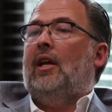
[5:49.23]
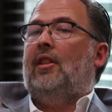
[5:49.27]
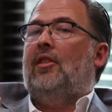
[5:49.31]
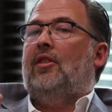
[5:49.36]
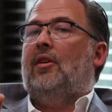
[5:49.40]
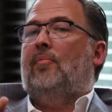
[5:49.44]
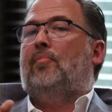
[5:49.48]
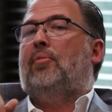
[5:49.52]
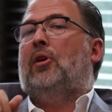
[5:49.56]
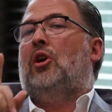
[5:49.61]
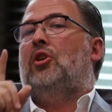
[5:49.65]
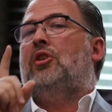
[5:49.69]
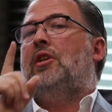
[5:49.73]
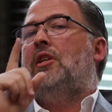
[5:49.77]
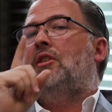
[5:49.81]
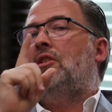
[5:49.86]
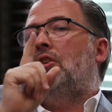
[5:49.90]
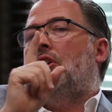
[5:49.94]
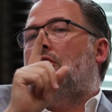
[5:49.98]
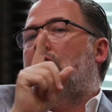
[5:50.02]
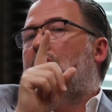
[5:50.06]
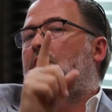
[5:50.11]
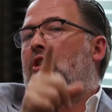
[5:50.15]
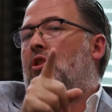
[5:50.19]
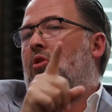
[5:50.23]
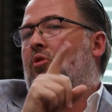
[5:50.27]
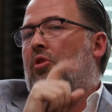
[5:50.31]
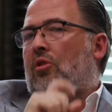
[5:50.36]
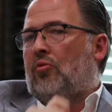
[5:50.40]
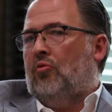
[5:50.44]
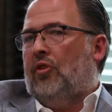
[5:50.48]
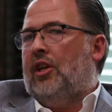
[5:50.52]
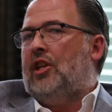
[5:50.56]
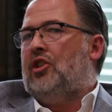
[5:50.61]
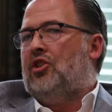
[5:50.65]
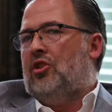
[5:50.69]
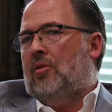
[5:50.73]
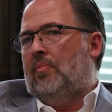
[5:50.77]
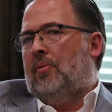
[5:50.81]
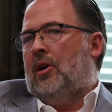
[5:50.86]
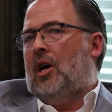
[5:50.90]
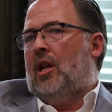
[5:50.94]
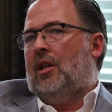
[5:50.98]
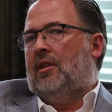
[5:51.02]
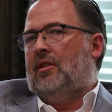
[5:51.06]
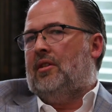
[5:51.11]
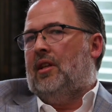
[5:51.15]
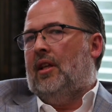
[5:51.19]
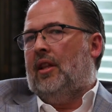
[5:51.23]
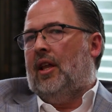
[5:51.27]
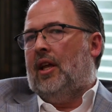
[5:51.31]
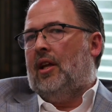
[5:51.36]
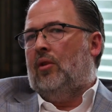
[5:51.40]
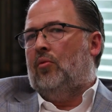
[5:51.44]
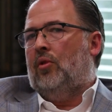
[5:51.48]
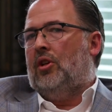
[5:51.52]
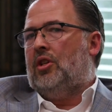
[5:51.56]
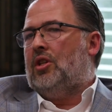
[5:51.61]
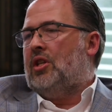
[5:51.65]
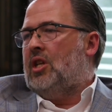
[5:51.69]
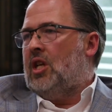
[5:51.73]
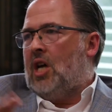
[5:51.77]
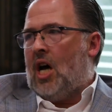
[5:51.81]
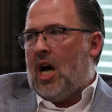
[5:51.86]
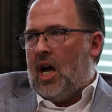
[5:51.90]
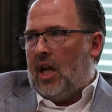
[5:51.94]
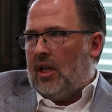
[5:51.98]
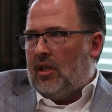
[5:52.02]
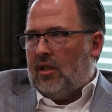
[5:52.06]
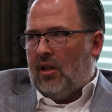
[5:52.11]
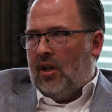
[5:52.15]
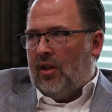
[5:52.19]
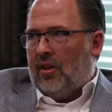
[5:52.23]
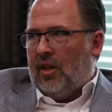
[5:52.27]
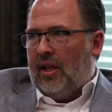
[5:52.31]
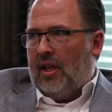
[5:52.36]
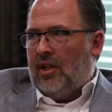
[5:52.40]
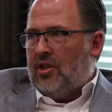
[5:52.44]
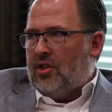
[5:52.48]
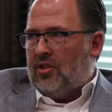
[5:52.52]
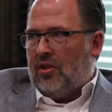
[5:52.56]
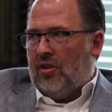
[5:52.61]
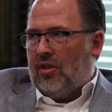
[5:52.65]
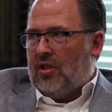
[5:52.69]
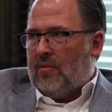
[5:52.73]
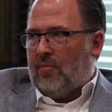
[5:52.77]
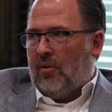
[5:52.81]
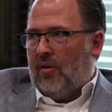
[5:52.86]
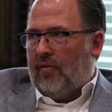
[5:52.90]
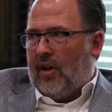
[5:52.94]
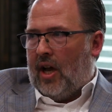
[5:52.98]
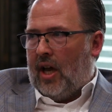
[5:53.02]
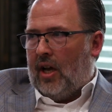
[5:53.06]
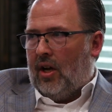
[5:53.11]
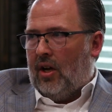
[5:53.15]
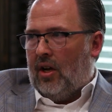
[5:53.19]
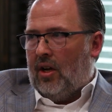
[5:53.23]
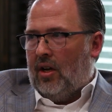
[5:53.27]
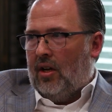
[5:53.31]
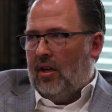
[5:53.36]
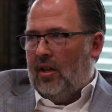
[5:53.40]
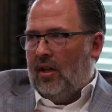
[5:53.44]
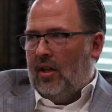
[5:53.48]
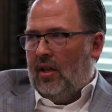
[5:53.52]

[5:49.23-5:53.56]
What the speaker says: The burden is on you to read your policy language, not on the insurance provider.